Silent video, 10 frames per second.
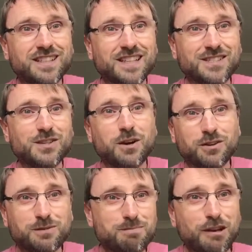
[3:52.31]
is
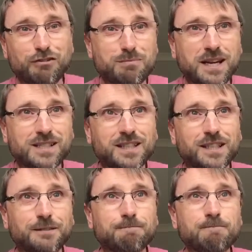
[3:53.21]
not Mary Magdalene.